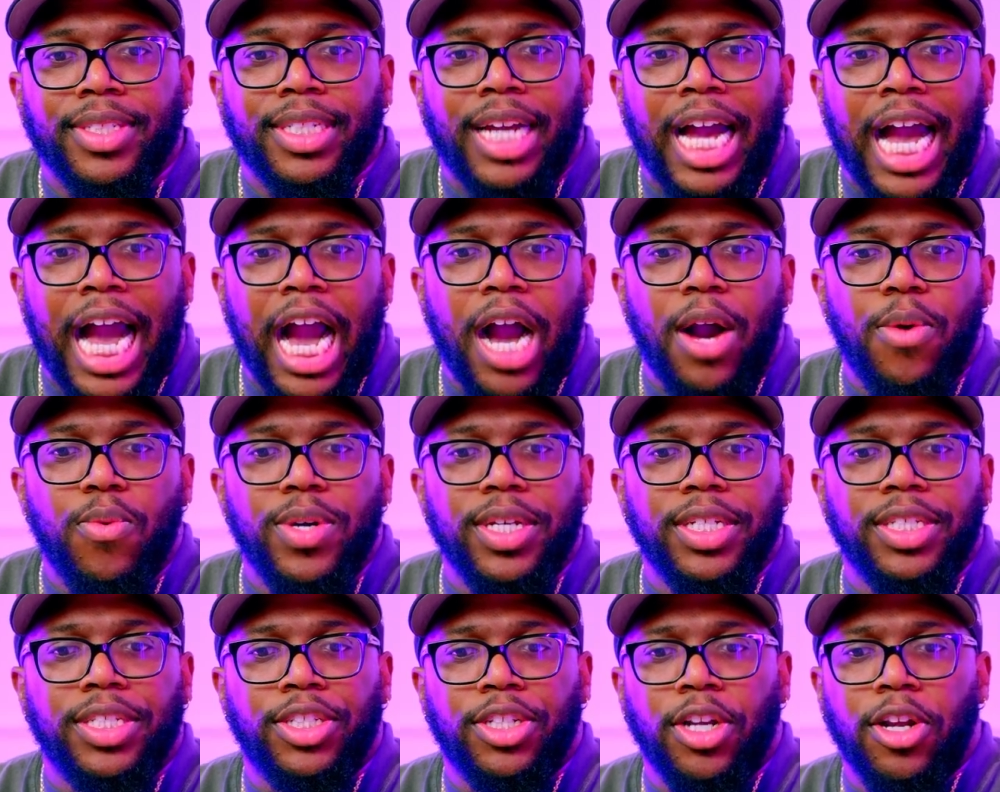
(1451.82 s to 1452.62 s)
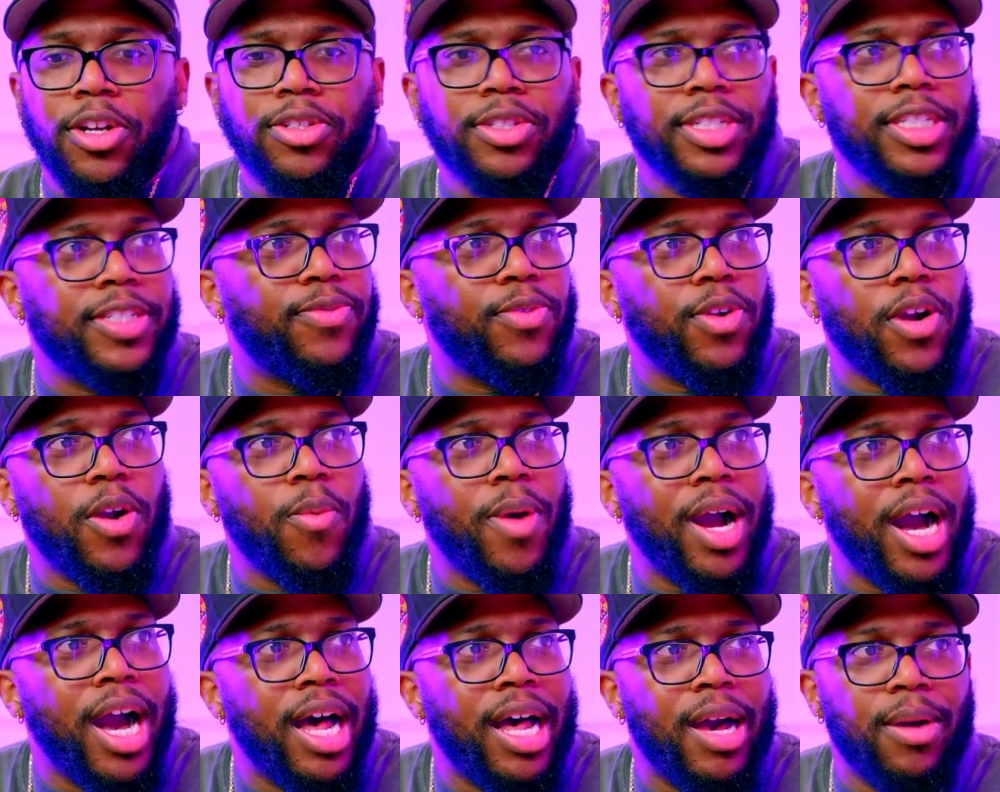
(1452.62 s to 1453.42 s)
I was churchless for a
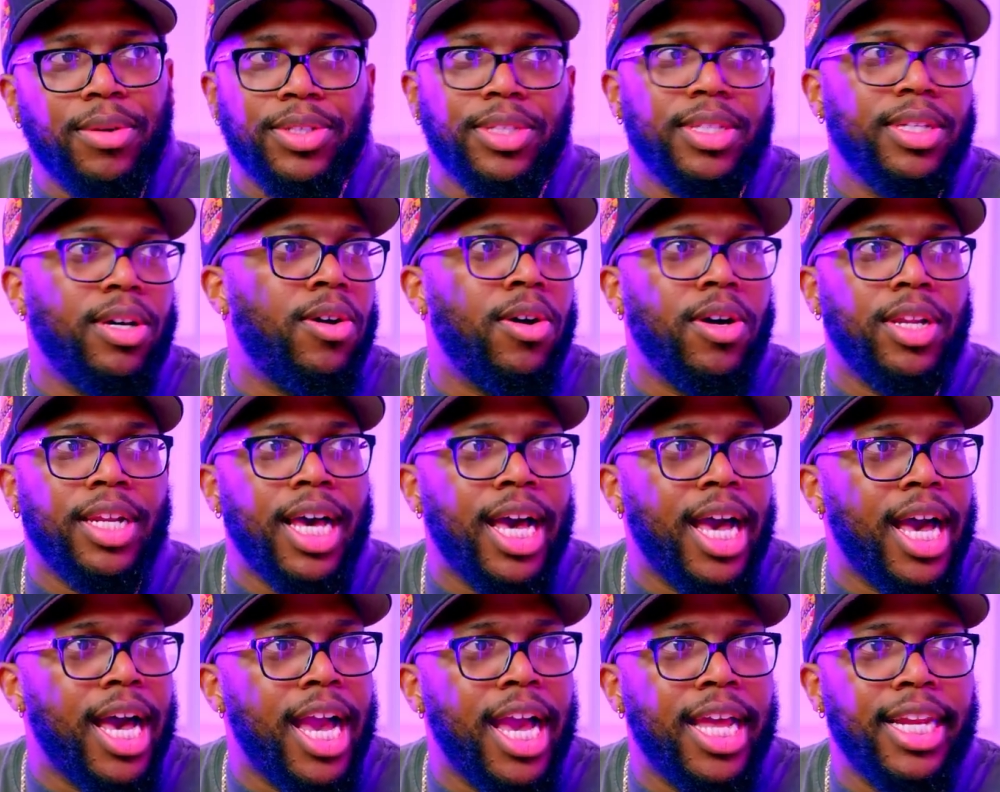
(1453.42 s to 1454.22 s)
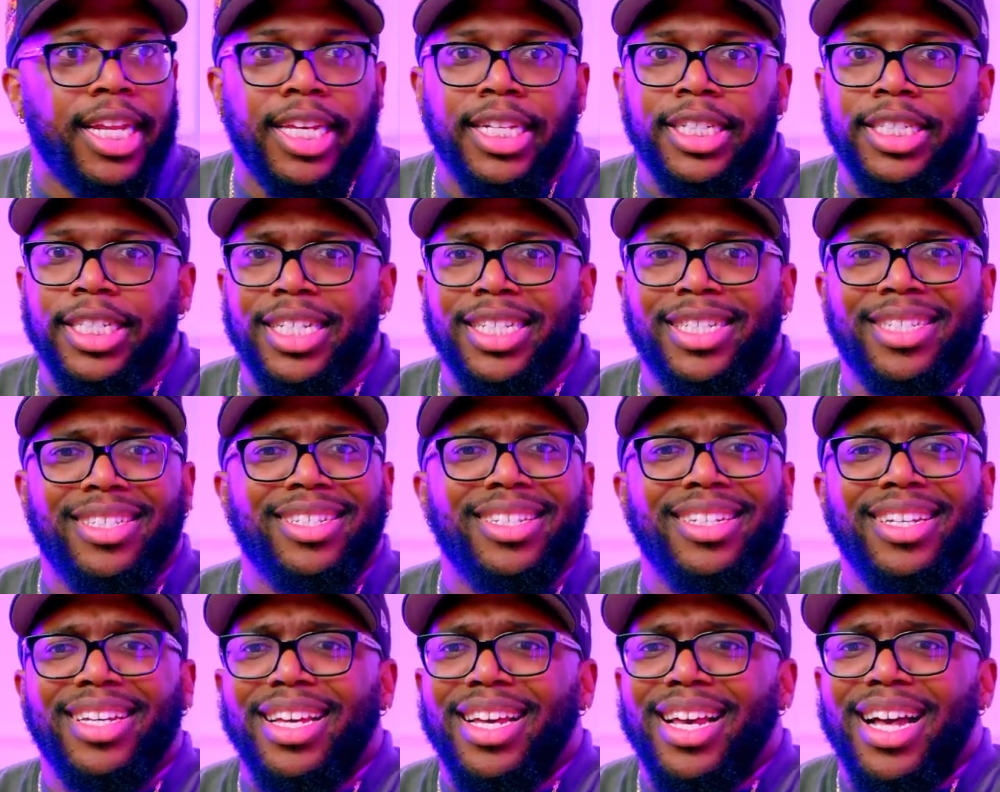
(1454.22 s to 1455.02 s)
while. I was online and just,
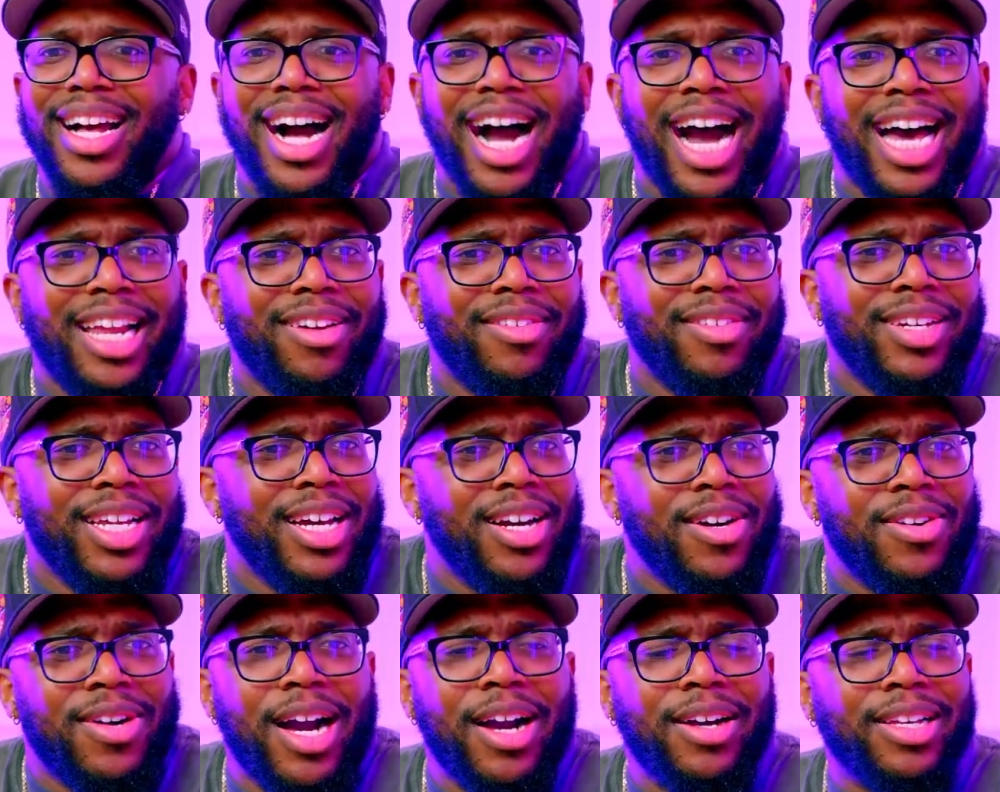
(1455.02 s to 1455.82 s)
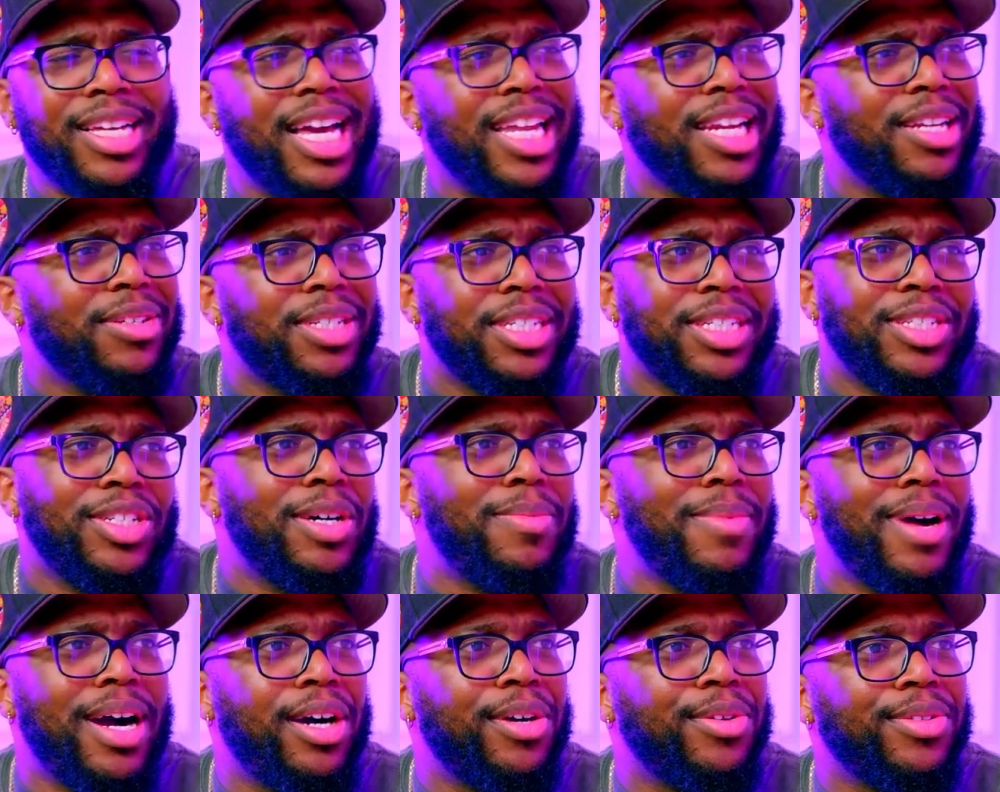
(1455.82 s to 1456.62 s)
I don't know. I was kind of just
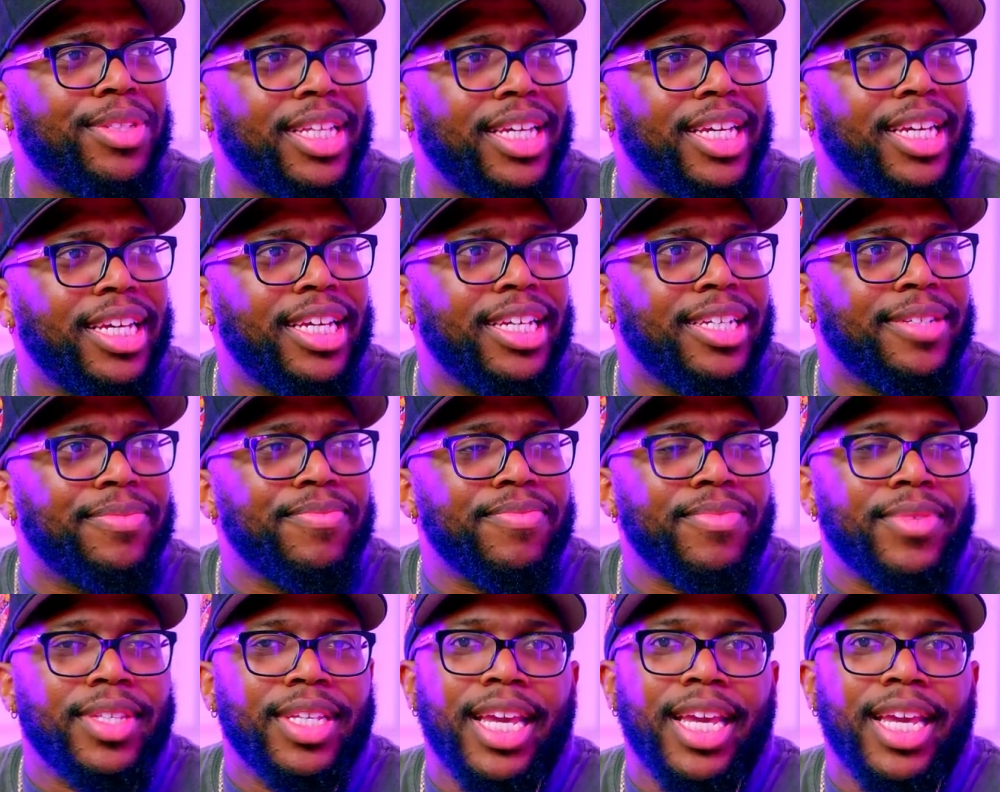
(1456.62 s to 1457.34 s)
doing my own thing.